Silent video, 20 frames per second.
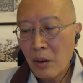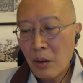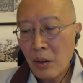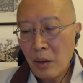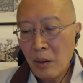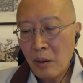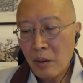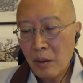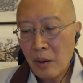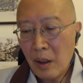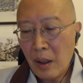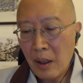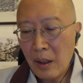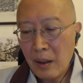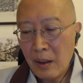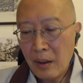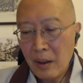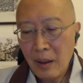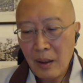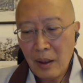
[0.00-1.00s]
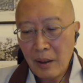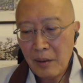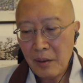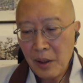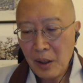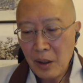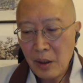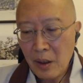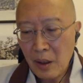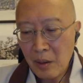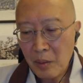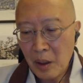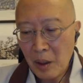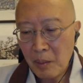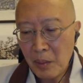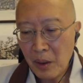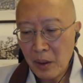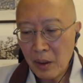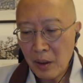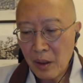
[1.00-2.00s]
So I think I already said
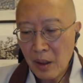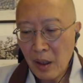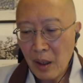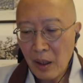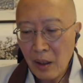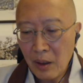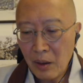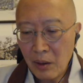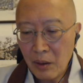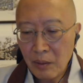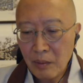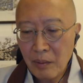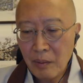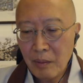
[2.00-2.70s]
about Mother's Day,